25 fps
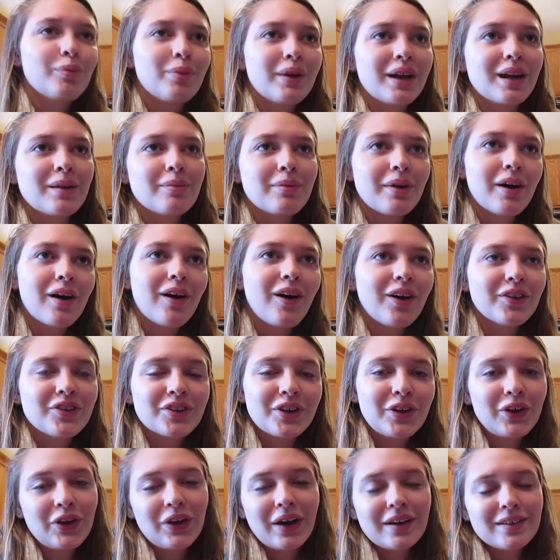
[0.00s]
big, but I'll
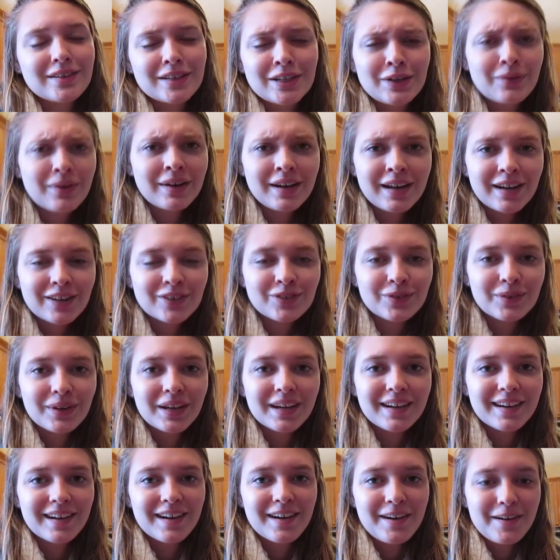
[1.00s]
tell you guys anyway next
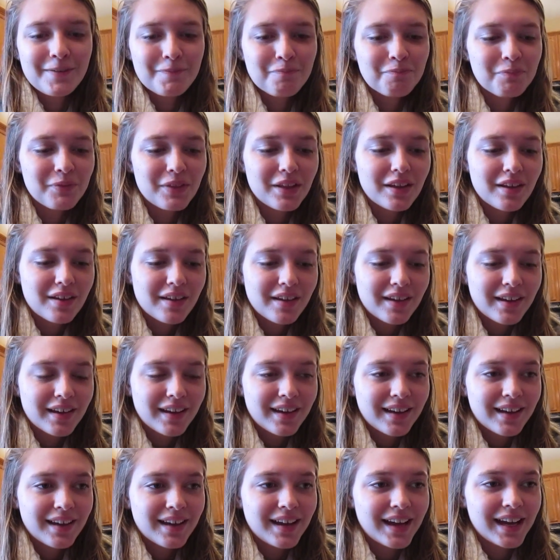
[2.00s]
week. Um,
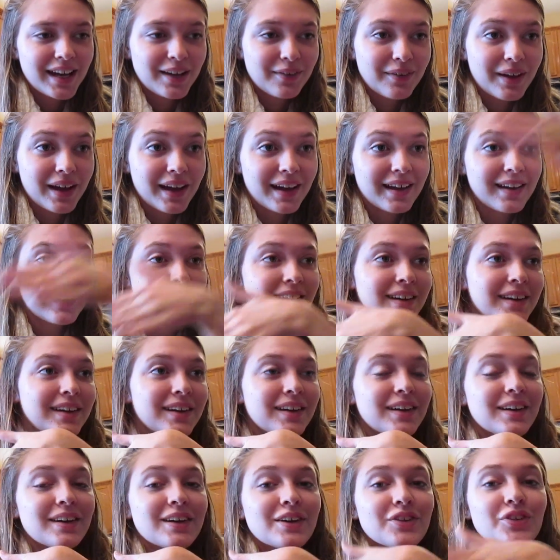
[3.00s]
anyway,
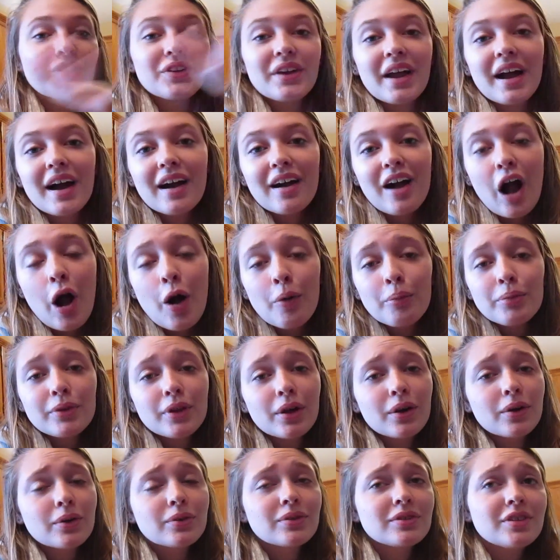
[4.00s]
so yeah, comment
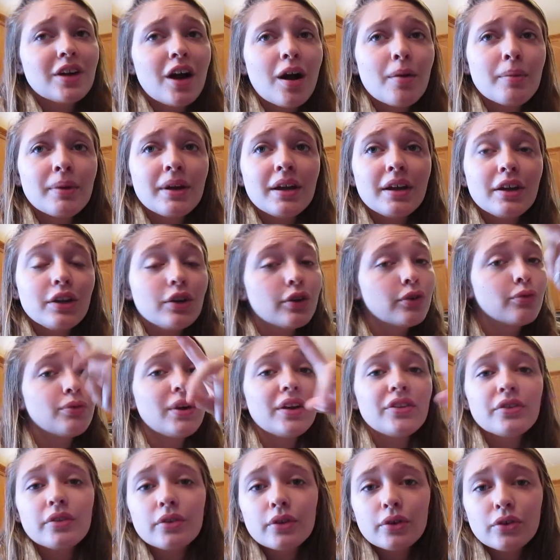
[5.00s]
below, tell me your
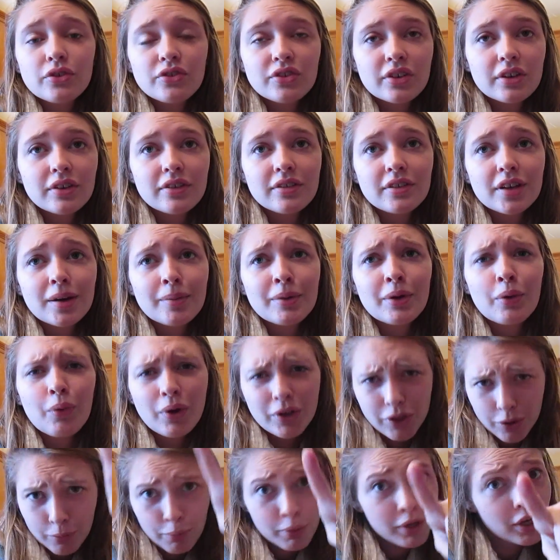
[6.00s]
resolutions, tell me
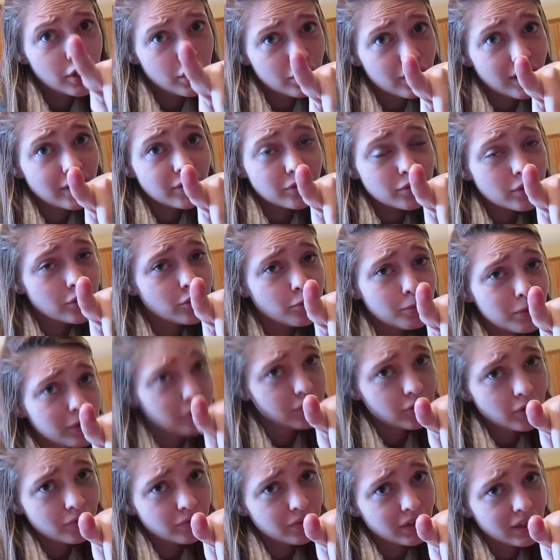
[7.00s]
what you put in your Rice Krispies,
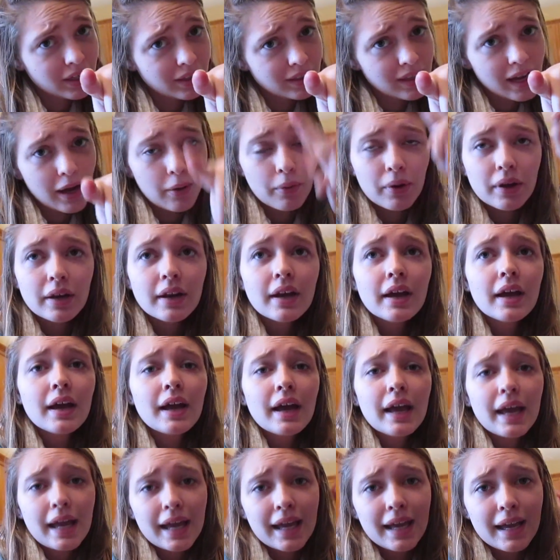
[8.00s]
don't forget that one,
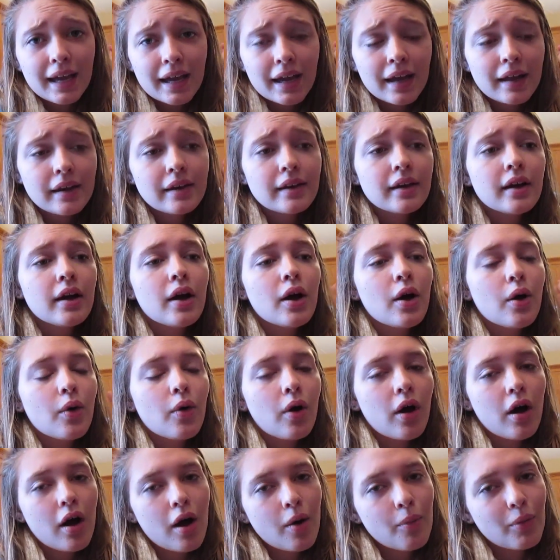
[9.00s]
and
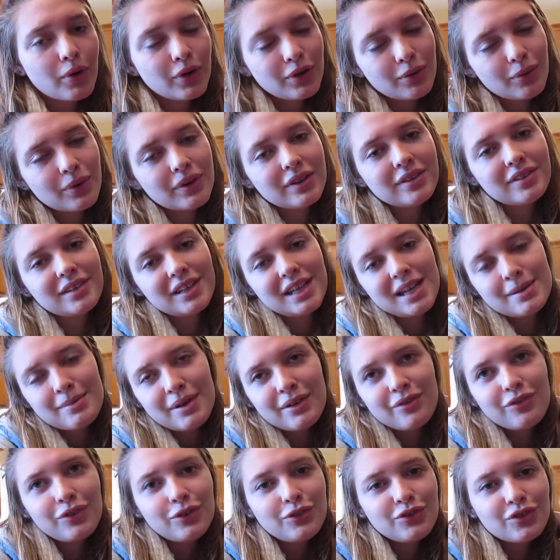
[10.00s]
um, what you want to see in
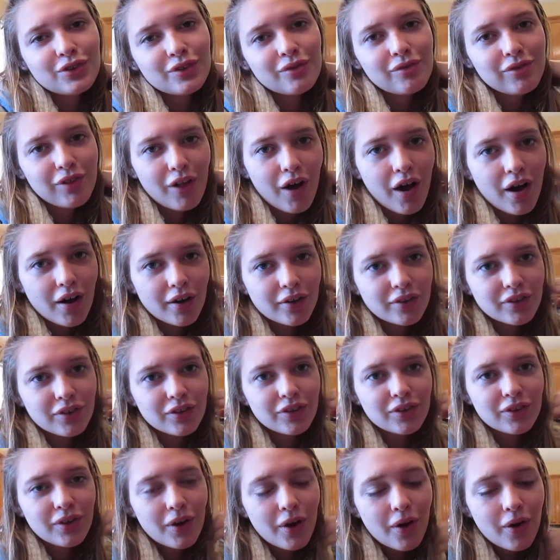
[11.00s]
my future vlogs.
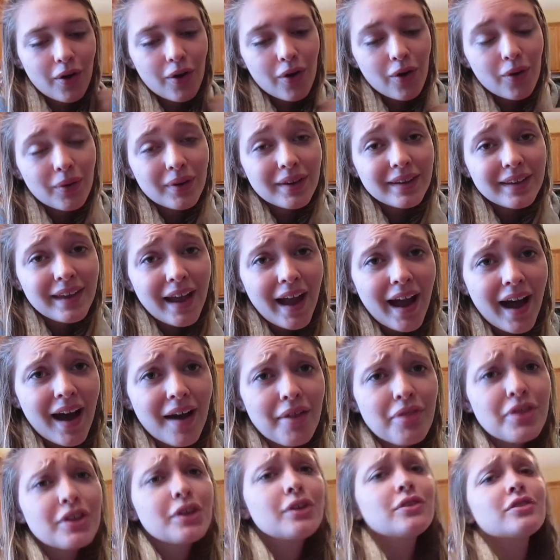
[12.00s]
So
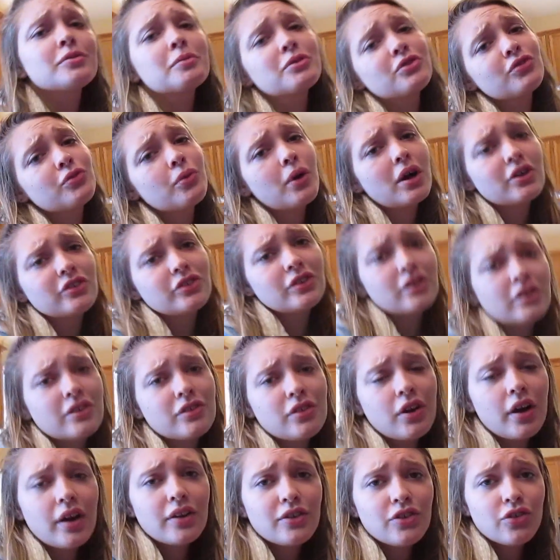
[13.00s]
yeah, thank you so much for watching.
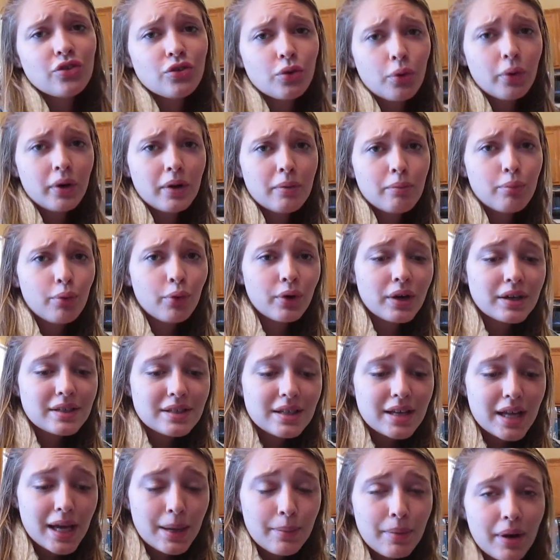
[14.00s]
Sorry it's short and boring
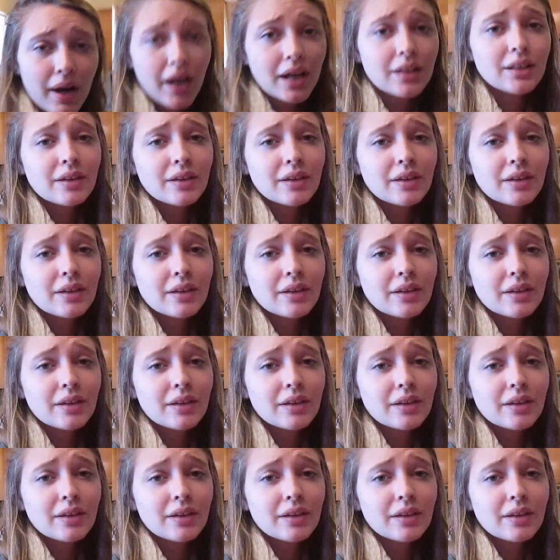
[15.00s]
today, but I